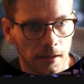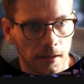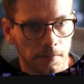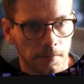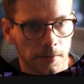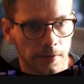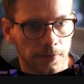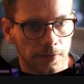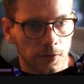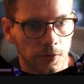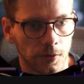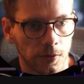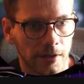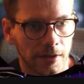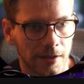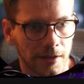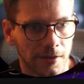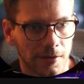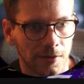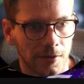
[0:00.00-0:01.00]
if you
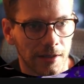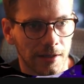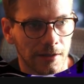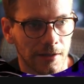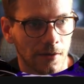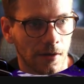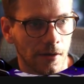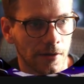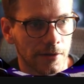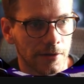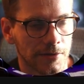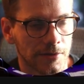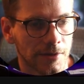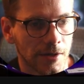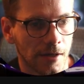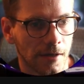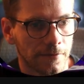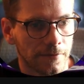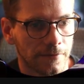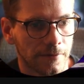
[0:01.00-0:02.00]
create all this
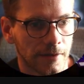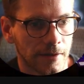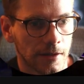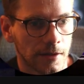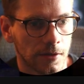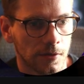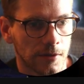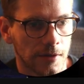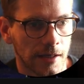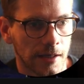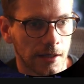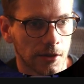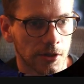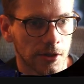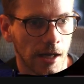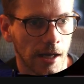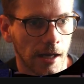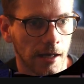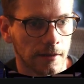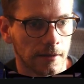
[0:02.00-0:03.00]
stuff and then you take a
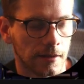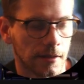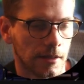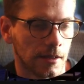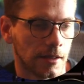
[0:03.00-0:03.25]
shot,